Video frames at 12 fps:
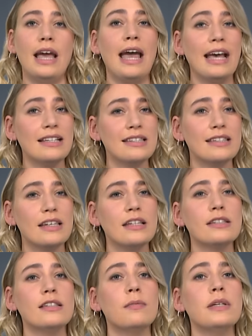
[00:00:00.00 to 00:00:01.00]
as
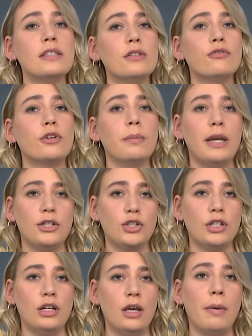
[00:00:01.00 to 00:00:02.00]
is the
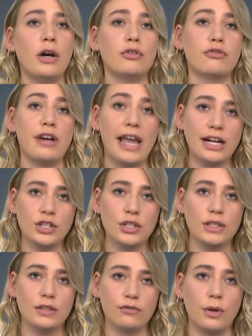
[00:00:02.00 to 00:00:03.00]
misinformation about
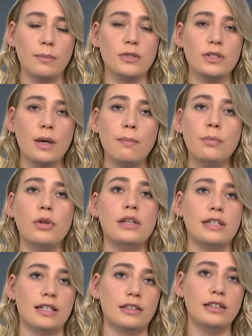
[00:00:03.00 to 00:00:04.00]
reactions from some
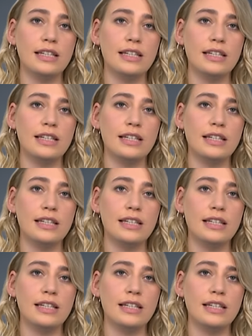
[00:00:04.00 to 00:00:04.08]
political